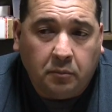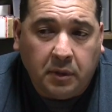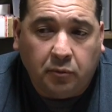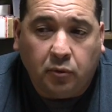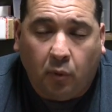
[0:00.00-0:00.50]

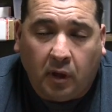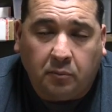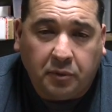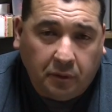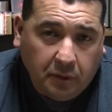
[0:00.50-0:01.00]
people who want to
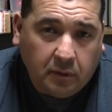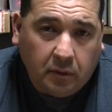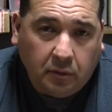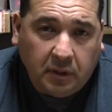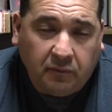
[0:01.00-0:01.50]
build their
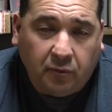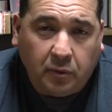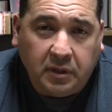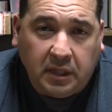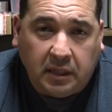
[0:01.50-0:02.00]
own
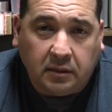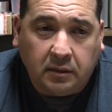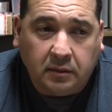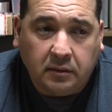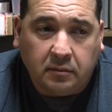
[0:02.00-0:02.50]
M14
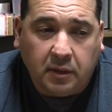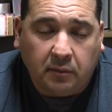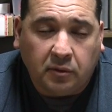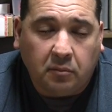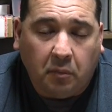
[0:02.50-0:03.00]
to be
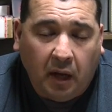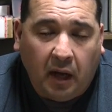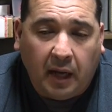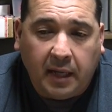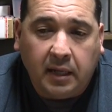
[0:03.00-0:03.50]
able to
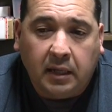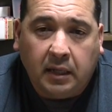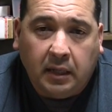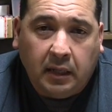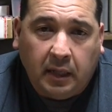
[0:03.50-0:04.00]
buy
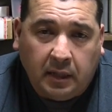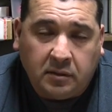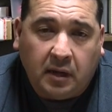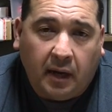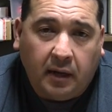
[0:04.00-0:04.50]
an
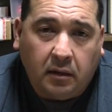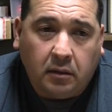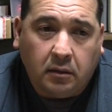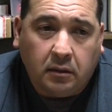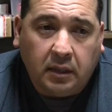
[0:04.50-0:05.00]

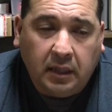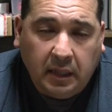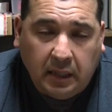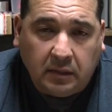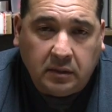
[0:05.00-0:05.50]
entire
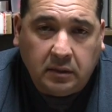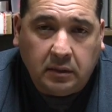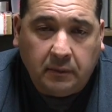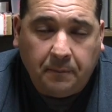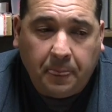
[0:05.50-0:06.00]
kit,
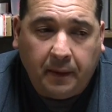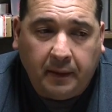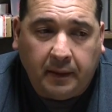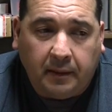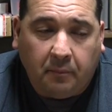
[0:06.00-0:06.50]

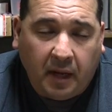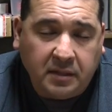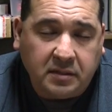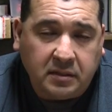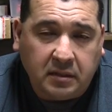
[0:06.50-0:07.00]
uh,
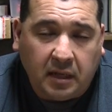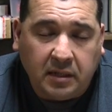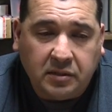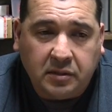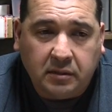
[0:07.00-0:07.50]
minus the
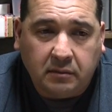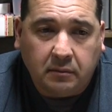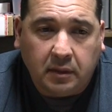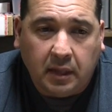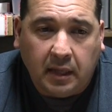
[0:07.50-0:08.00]
sights
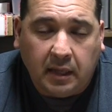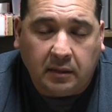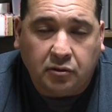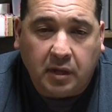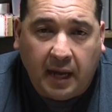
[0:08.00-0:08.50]

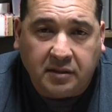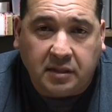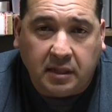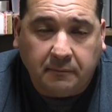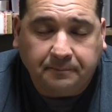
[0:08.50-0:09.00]
and
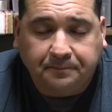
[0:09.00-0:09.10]
chassis,